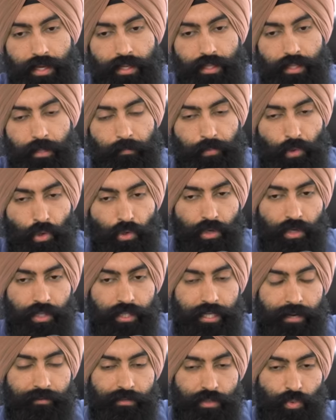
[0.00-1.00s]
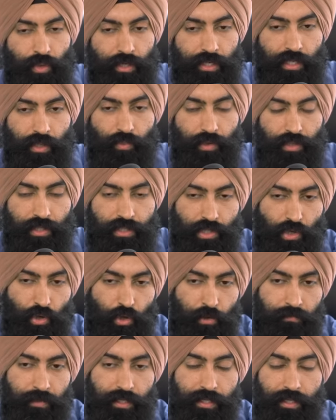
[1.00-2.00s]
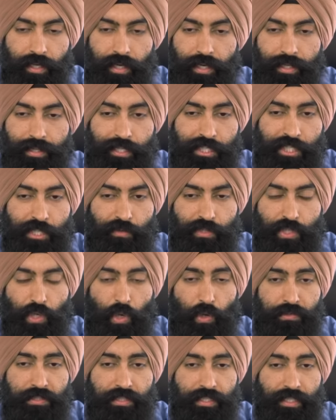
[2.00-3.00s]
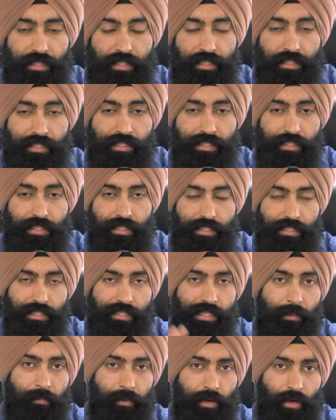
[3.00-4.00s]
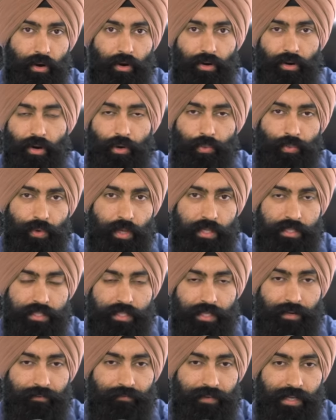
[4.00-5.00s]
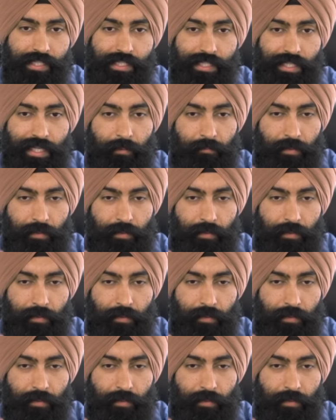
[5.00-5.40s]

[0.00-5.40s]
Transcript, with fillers: then the broker that I was working with told me that she was hosting this seminar on real estate investing.